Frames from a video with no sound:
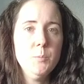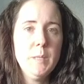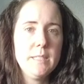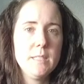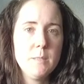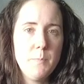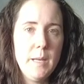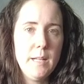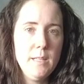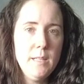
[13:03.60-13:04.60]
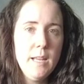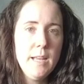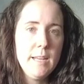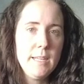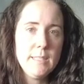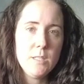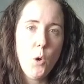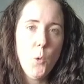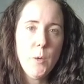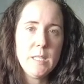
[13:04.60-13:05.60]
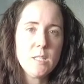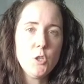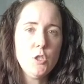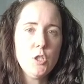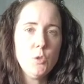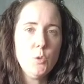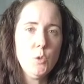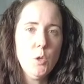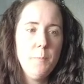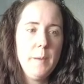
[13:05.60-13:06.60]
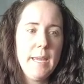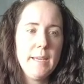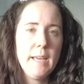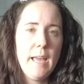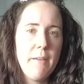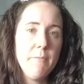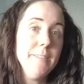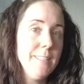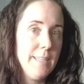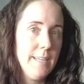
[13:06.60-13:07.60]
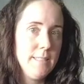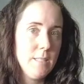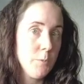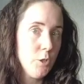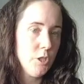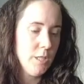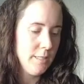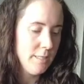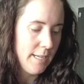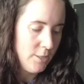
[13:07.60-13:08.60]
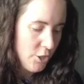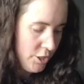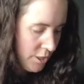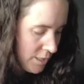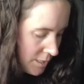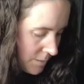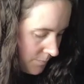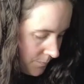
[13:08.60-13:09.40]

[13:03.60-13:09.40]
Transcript: made the spell, it's always good to make every day some good intentions.